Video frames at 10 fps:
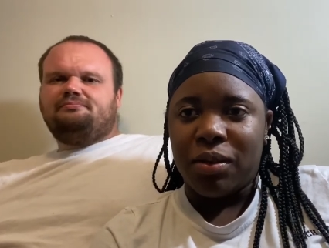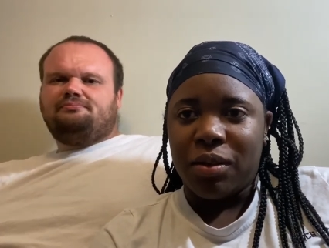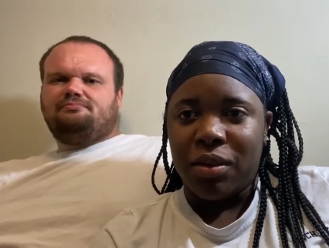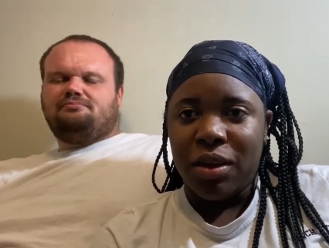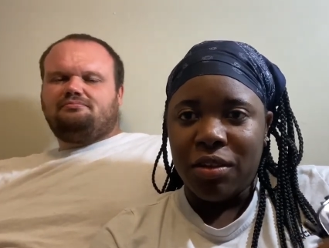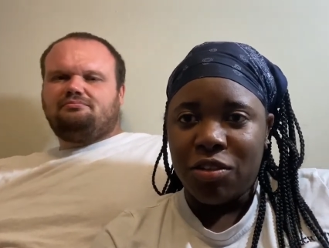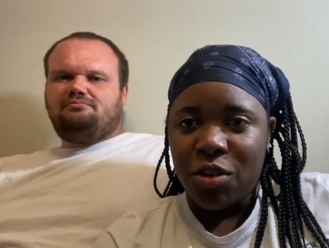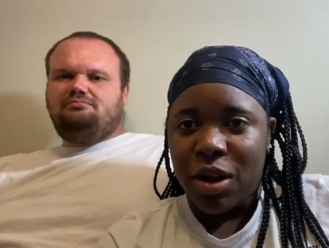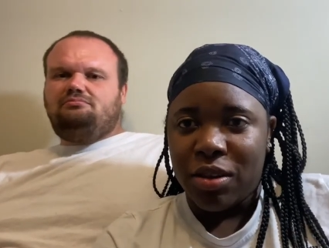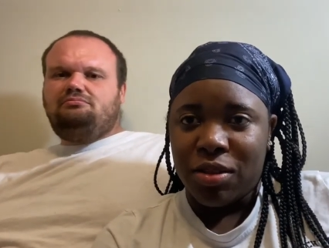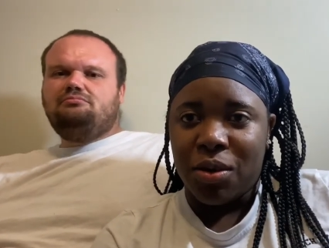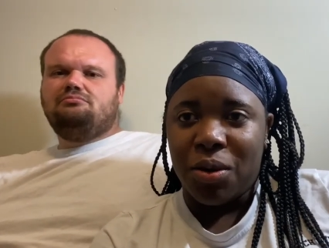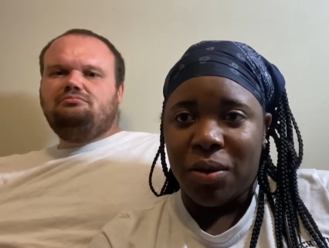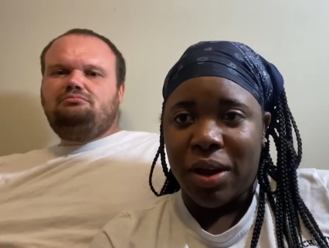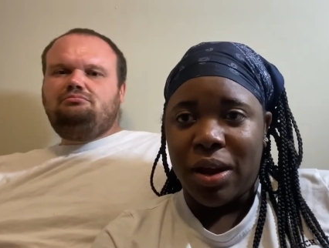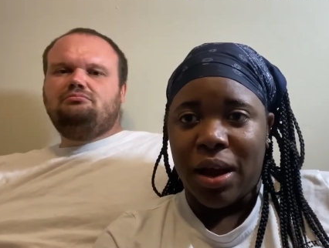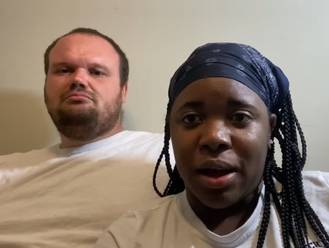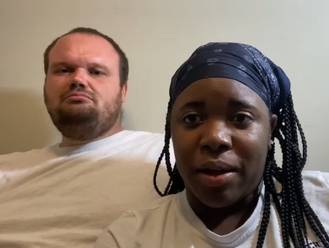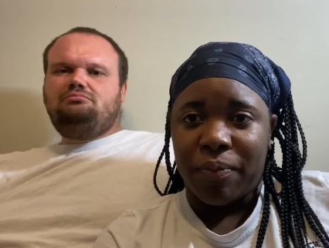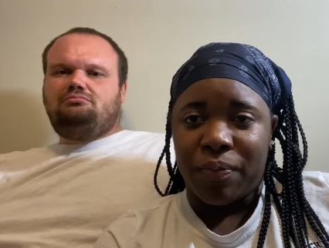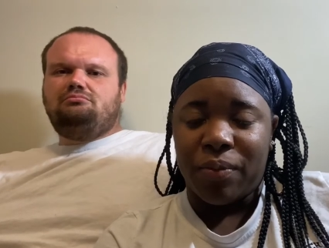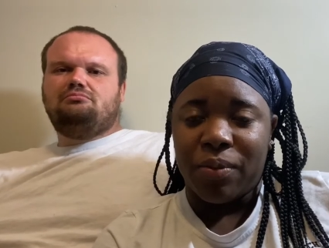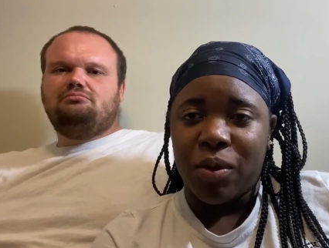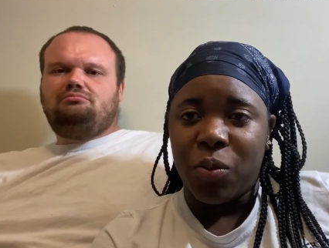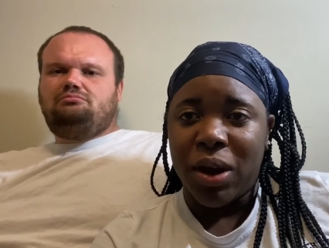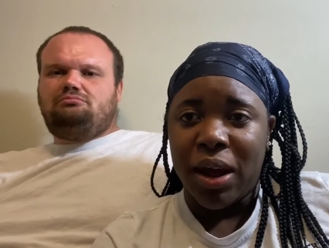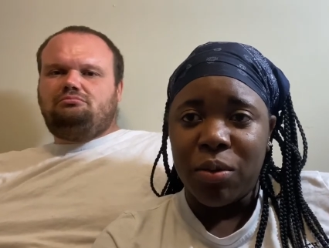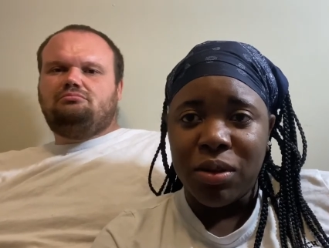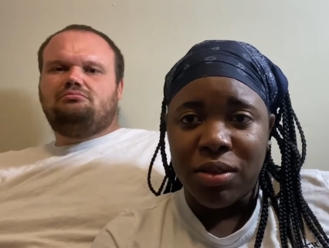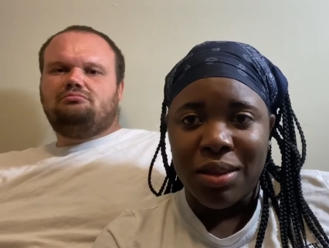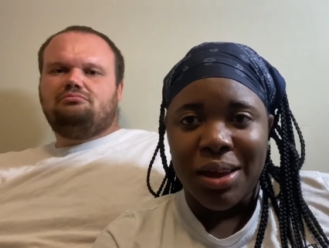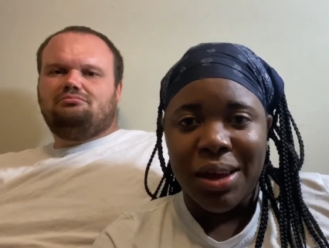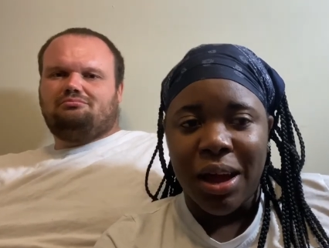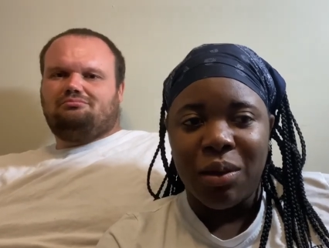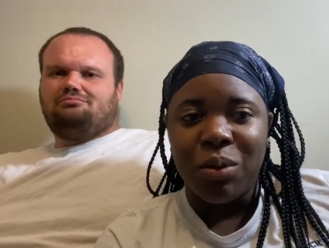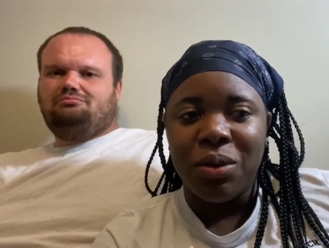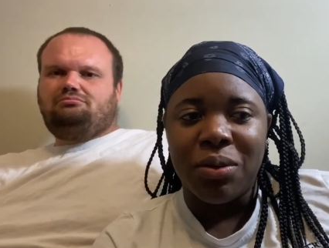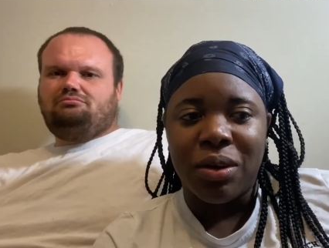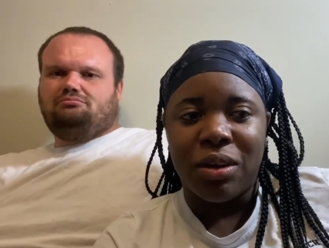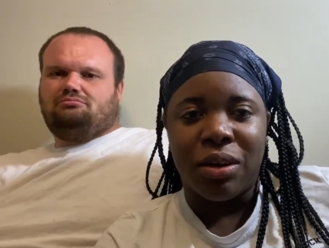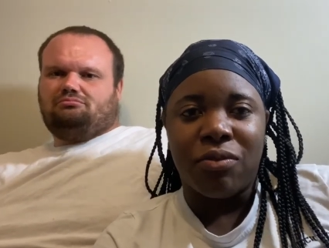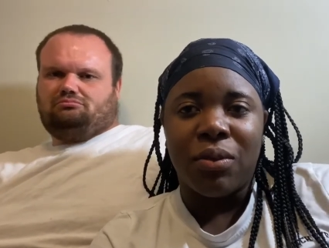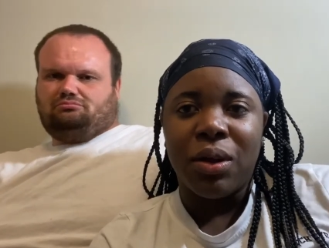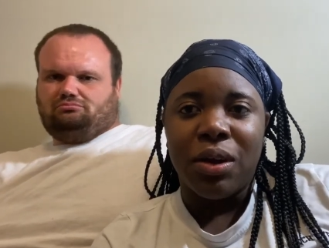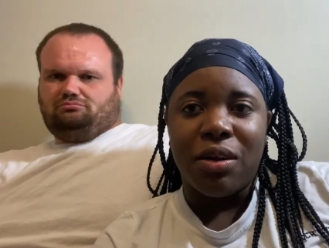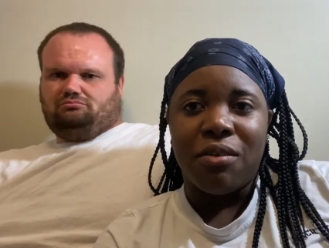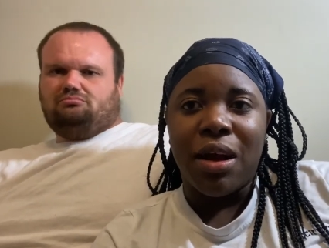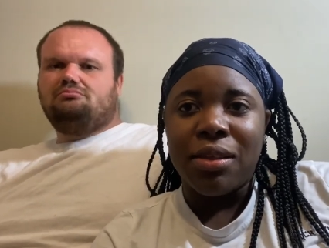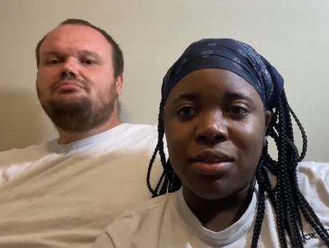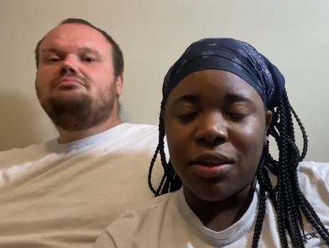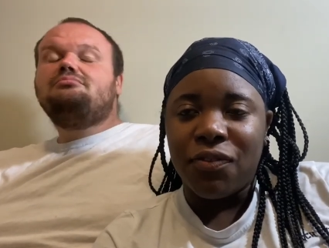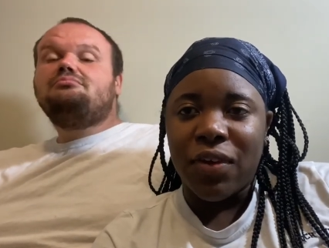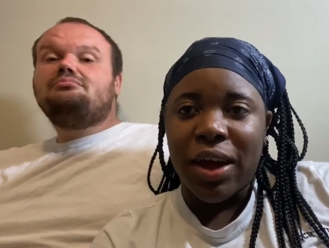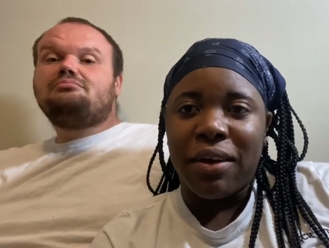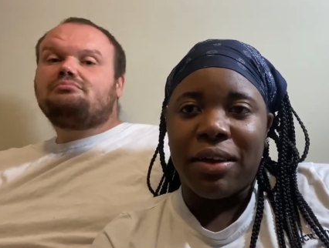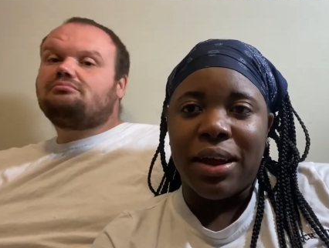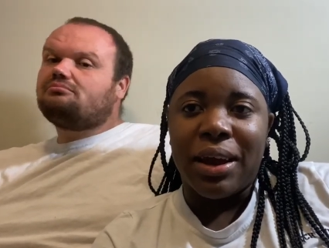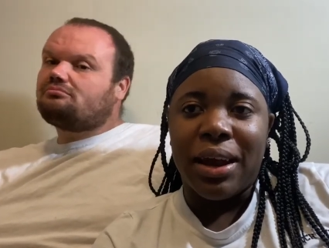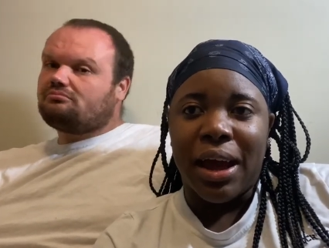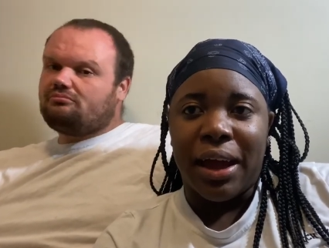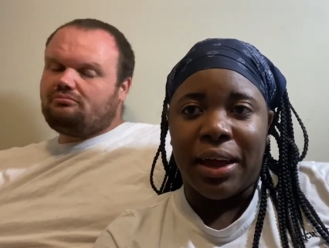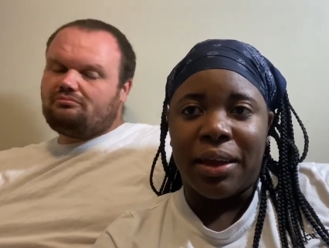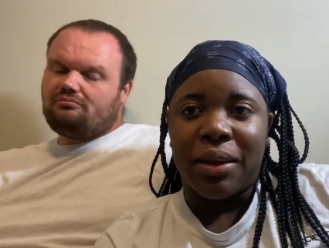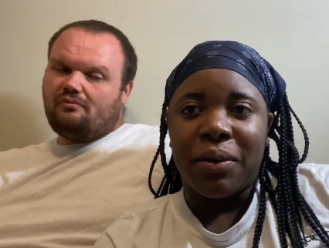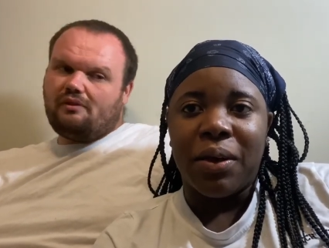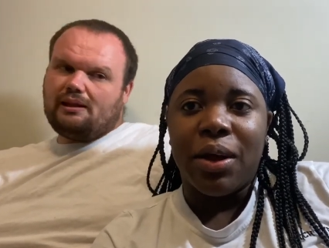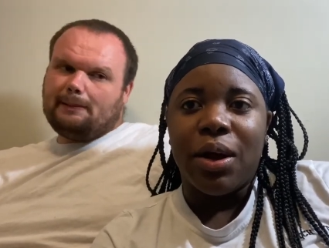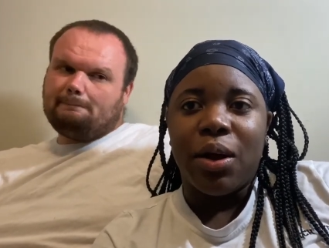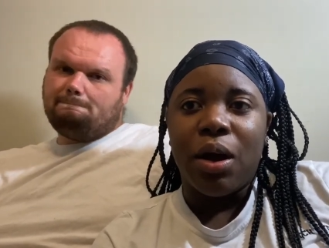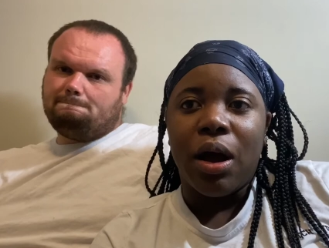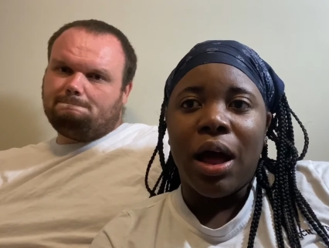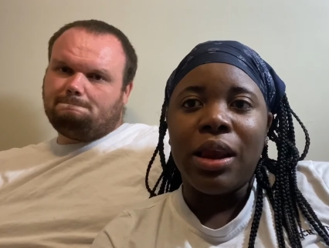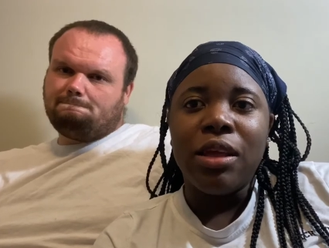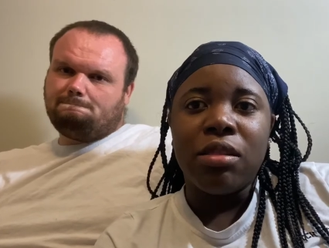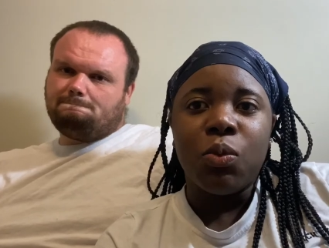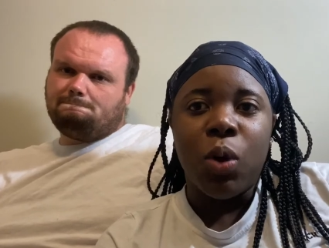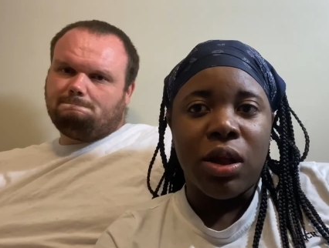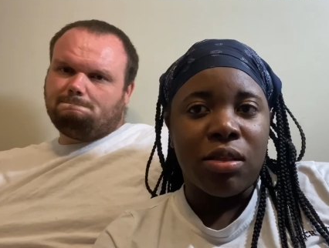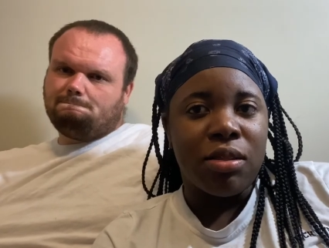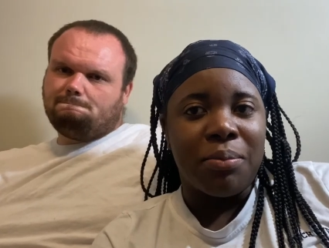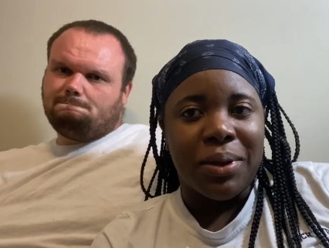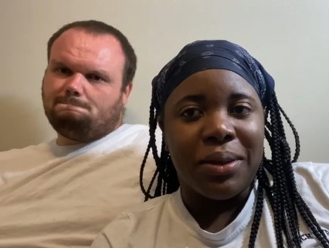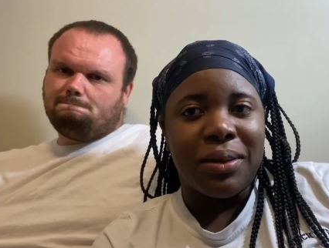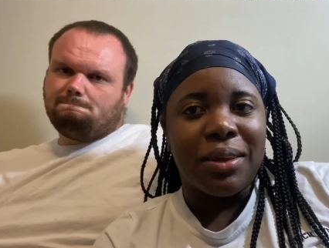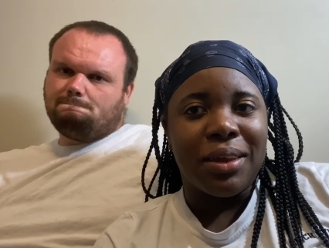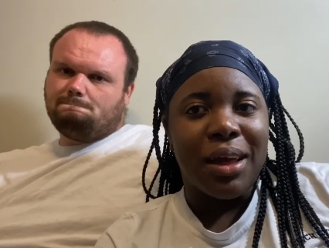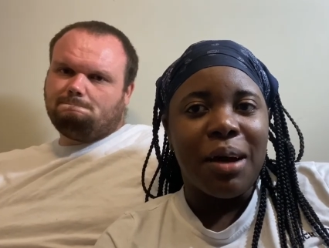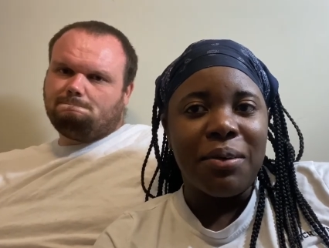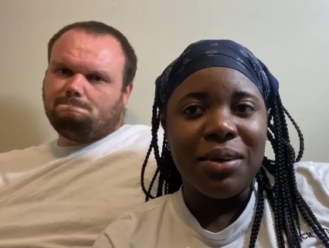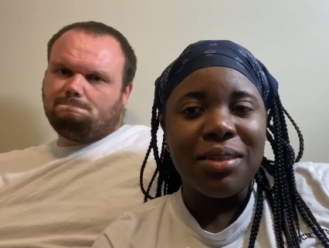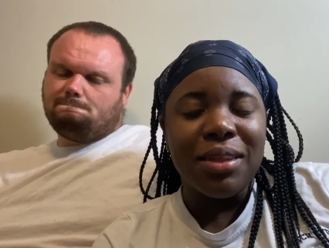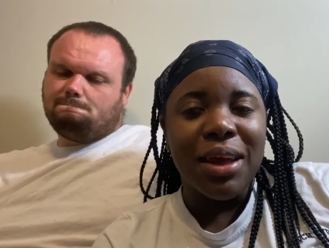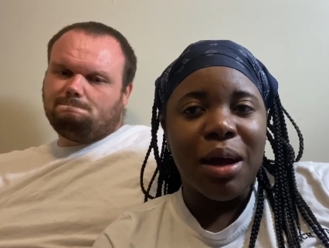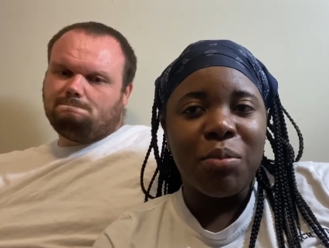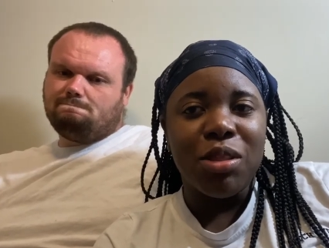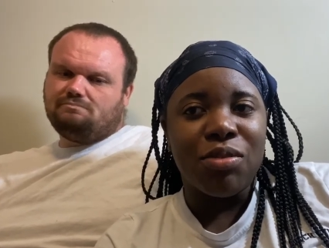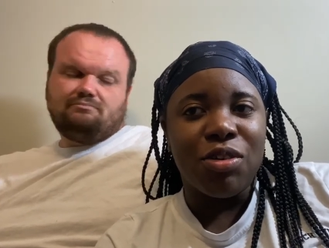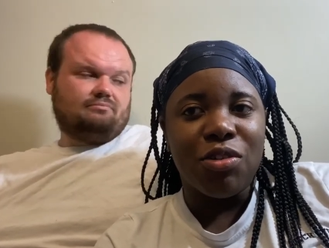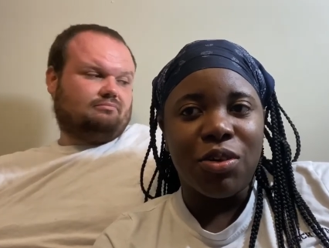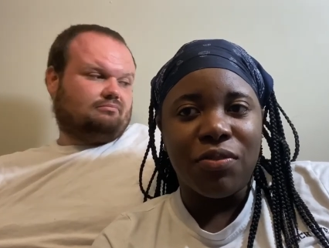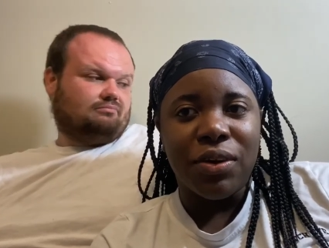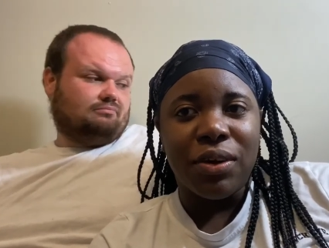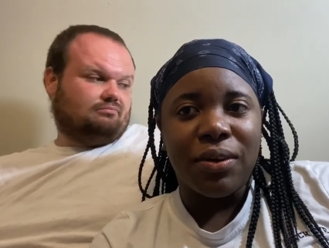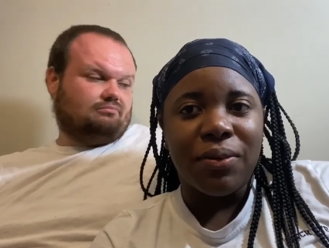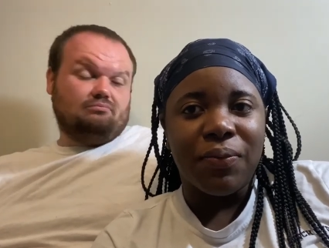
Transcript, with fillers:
Speaker 1: in short story, what I would say, I would go on a Rastafarian diet at least once a month. I won't say I'm gonna switch over.